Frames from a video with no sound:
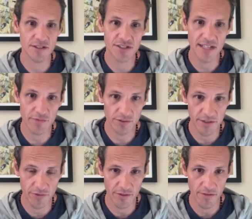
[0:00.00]
There's several
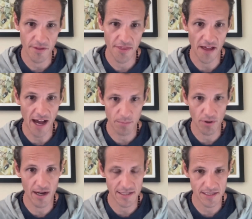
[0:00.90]
different thought
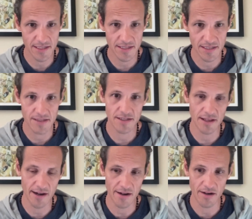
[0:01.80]
processes
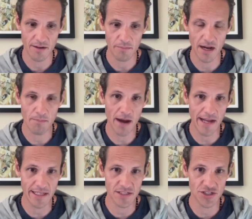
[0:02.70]
there.
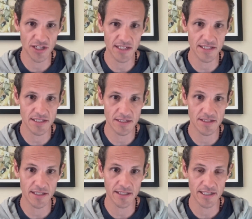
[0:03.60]
Mine is just
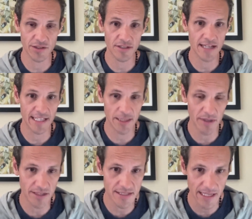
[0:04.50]
to continue to take them
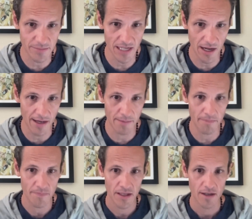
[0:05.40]
at the same time.
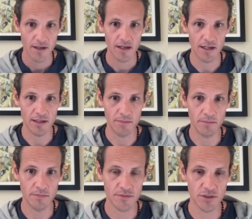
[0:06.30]

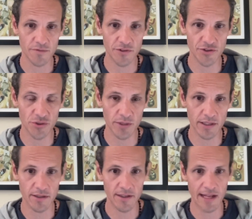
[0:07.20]
So if you're
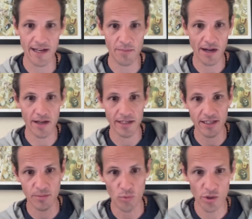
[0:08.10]
doing an antibiotic
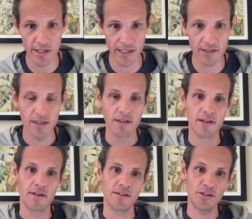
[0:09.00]
in the morning,
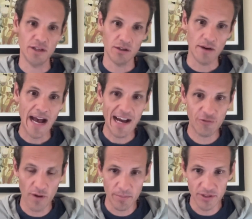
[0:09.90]

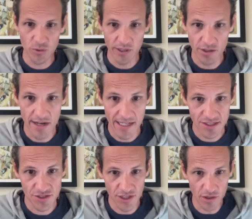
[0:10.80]
halfway between your
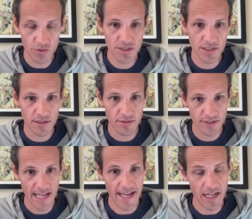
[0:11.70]
next dose,
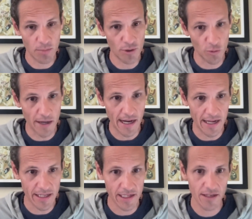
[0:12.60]
take a
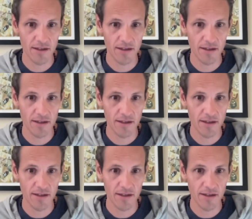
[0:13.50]
probiotic.